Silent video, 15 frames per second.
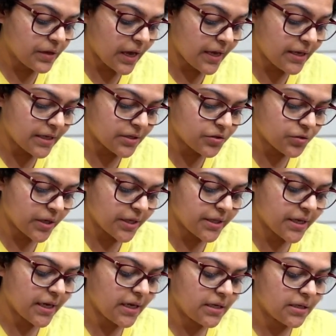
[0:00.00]
can try
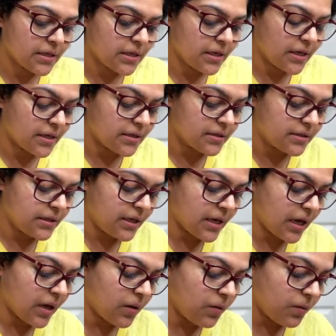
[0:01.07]
that and see
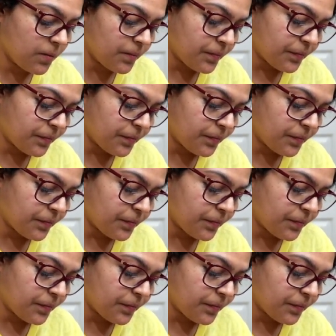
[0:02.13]
how